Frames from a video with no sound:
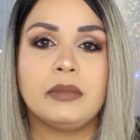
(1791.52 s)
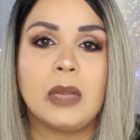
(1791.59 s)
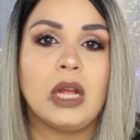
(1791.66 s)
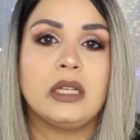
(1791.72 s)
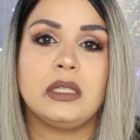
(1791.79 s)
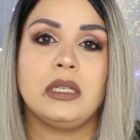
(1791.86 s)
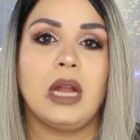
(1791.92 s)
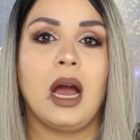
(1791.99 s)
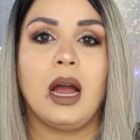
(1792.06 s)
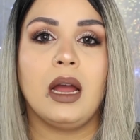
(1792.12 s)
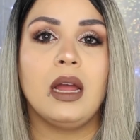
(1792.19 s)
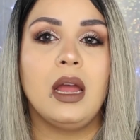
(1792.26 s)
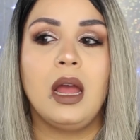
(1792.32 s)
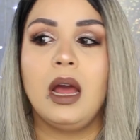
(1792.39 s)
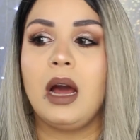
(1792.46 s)
It's not.
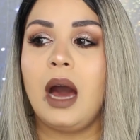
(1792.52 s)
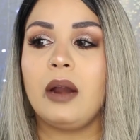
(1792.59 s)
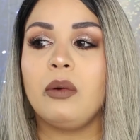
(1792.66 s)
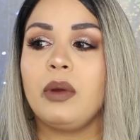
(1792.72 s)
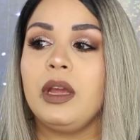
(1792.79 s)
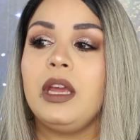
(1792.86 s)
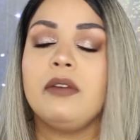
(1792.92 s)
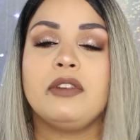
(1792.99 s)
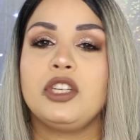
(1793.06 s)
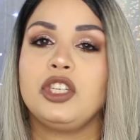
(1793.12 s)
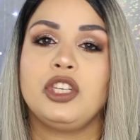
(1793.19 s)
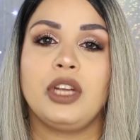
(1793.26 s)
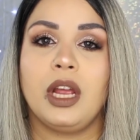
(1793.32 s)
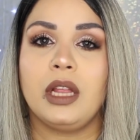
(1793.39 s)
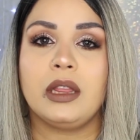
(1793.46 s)
I don't give a
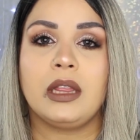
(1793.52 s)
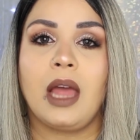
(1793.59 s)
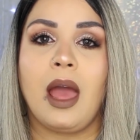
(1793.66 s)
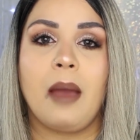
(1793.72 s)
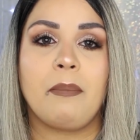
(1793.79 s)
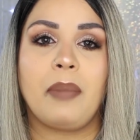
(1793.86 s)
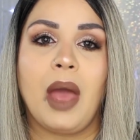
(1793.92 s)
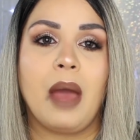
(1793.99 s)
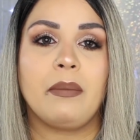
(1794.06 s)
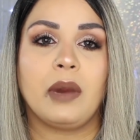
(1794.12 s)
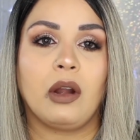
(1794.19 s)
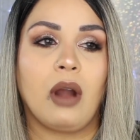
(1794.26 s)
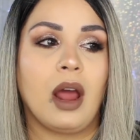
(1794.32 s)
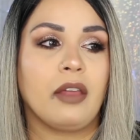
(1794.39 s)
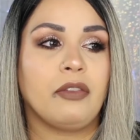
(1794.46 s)
shit that Pat
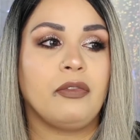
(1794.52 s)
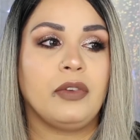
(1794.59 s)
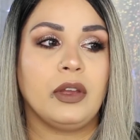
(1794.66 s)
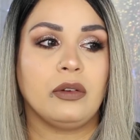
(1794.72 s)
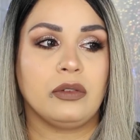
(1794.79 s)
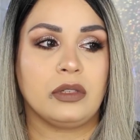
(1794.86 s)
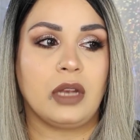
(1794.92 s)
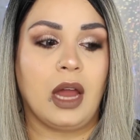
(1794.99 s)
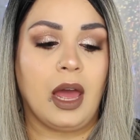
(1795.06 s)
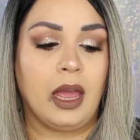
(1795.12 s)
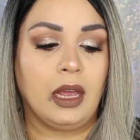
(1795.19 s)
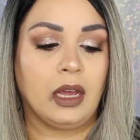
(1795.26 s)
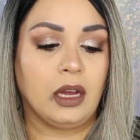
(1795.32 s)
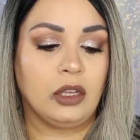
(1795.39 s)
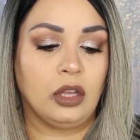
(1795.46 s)
McGrath feels like,